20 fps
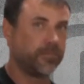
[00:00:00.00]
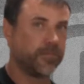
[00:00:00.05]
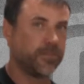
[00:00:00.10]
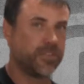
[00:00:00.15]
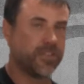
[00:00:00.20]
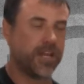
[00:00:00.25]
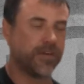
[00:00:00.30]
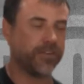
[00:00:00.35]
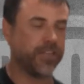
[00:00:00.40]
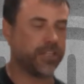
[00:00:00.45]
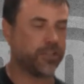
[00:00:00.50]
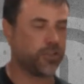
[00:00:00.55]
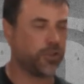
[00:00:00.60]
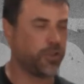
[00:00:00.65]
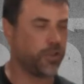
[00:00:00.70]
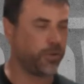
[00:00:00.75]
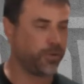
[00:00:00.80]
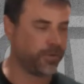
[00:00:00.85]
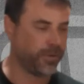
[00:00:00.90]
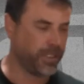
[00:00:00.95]

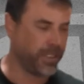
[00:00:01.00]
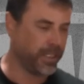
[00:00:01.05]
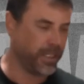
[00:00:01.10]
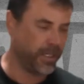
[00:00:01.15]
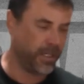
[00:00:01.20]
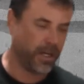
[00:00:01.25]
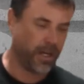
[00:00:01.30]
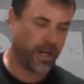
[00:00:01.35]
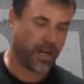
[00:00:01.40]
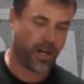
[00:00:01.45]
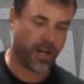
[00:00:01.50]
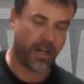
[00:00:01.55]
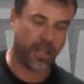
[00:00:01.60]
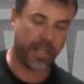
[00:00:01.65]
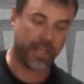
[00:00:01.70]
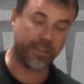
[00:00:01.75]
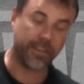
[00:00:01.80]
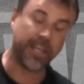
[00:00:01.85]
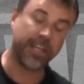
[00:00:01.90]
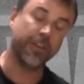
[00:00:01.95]
72.
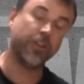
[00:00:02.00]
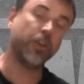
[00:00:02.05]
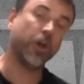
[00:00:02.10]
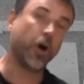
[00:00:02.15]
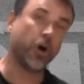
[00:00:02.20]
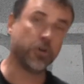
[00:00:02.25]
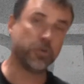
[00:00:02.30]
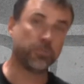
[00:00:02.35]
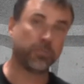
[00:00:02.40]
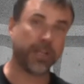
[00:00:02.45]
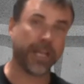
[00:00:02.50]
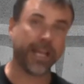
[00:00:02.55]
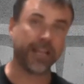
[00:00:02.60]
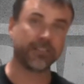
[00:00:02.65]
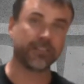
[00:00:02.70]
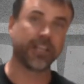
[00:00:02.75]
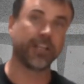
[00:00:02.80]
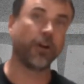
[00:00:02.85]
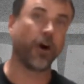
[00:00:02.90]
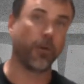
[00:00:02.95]
And then those
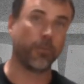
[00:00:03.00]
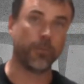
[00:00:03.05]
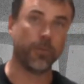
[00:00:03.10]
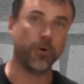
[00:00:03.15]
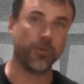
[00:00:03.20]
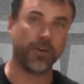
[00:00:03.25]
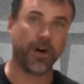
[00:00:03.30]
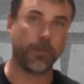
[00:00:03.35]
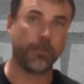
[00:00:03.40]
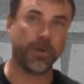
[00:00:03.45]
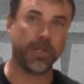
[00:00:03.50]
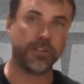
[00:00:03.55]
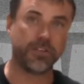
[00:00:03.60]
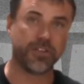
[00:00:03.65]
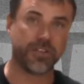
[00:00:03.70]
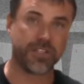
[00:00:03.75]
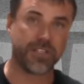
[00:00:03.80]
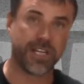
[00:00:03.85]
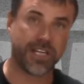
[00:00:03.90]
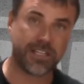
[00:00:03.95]
plants can all move up
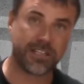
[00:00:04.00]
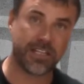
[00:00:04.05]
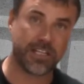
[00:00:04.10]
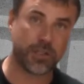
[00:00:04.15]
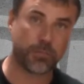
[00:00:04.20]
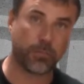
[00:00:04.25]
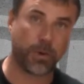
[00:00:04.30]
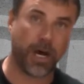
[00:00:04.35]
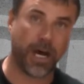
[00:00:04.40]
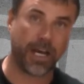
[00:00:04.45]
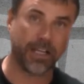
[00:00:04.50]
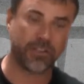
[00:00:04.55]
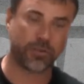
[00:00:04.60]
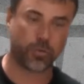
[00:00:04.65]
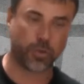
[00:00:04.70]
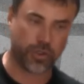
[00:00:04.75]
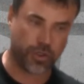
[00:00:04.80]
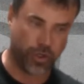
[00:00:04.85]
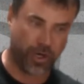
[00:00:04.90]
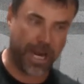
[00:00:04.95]
into 6-inch
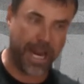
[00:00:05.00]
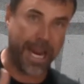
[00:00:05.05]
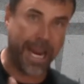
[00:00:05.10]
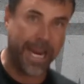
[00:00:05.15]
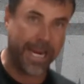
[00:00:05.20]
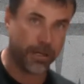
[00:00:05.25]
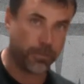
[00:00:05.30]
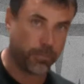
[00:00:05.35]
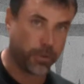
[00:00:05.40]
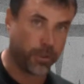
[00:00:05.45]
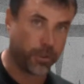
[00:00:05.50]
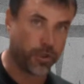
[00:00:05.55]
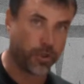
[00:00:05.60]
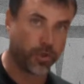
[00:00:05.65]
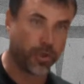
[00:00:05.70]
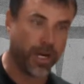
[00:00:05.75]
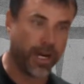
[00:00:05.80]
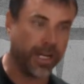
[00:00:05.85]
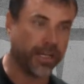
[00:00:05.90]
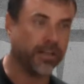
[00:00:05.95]
pots, which are 8 per
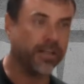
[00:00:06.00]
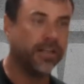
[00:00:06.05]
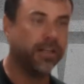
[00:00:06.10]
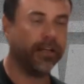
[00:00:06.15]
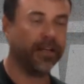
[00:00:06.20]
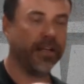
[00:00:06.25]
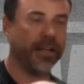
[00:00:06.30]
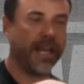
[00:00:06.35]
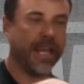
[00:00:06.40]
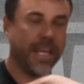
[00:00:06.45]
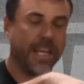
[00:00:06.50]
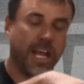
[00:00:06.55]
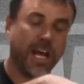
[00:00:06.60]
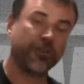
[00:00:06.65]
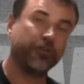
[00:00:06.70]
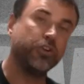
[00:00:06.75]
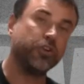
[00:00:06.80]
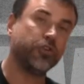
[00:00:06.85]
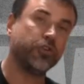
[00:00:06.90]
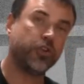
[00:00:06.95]
tray. And
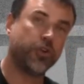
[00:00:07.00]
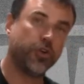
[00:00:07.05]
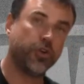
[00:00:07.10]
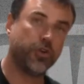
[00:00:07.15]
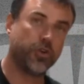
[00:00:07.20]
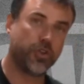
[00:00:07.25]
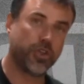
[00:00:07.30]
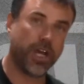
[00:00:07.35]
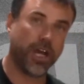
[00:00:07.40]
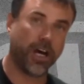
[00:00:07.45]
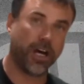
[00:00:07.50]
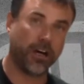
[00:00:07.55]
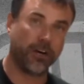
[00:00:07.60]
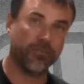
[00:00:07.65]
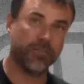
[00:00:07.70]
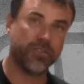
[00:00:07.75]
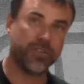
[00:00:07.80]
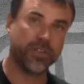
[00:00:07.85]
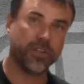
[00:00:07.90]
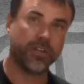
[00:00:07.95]
I'll do 2
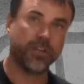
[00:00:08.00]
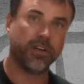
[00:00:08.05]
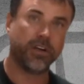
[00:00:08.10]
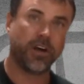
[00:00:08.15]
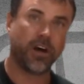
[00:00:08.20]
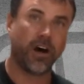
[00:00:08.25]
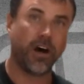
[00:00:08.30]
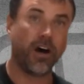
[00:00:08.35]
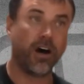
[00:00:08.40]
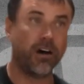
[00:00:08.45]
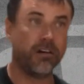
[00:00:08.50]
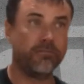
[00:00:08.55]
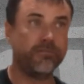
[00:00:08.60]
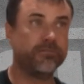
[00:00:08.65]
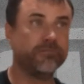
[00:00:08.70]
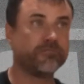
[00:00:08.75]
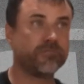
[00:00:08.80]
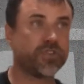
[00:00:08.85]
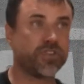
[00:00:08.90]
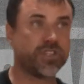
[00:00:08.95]
shelves
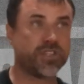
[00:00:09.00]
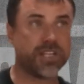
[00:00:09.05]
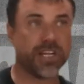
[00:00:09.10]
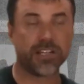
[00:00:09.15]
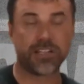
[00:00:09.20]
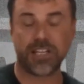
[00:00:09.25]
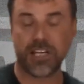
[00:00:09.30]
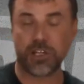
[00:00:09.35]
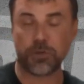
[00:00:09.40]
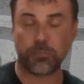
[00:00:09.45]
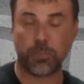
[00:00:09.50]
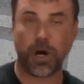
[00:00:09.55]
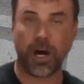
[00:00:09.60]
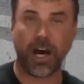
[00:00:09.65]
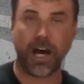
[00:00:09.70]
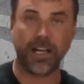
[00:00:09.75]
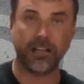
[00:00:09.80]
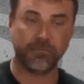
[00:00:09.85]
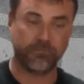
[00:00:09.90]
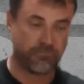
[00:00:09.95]
of 6-inch
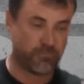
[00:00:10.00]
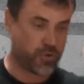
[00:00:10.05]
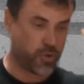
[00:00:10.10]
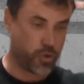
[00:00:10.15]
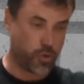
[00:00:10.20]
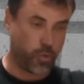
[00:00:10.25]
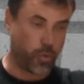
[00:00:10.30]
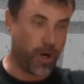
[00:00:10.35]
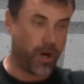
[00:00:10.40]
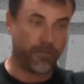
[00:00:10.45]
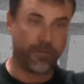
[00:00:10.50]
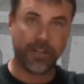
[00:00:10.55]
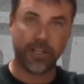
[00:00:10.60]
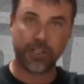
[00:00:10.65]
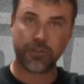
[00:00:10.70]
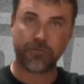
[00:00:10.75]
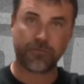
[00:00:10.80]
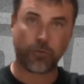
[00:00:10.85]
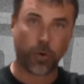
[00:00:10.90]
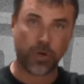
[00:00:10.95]
pot,
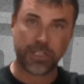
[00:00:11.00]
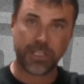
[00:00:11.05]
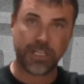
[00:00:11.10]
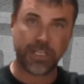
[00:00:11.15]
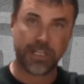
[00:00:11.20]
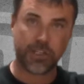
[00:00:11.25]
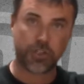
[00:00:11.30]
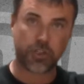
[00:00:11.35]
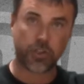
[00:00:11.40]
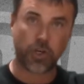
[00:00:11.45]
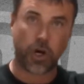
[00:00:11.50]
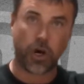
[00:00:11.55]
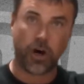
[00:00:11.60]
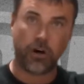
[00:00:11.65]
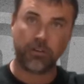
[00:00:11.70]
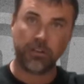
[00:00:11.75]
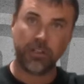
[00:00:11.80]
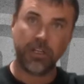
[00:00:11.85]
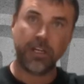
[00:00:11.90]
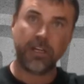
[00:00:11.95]
12-inch, 14-inch
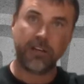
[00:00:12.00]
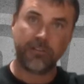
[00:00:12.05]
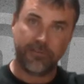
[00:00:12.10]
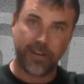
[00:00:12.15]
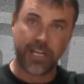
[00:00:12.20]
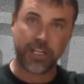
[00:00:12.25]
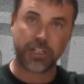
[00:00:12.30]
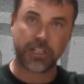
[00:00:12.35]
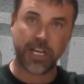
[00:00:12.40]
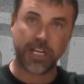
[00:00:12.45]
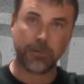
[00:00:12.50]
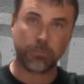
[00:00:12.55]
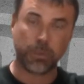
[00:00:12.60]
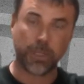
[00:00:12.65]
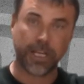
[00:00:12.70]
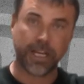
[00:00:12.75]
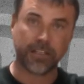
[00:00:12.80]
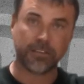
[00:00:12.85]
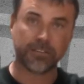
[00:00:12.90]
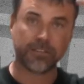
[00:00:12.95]
tall vegetative
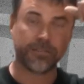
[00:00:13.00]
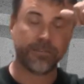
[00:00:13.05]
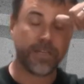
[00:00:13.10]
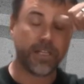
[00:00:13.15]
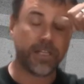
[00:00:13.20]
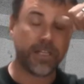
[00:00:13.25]
plants.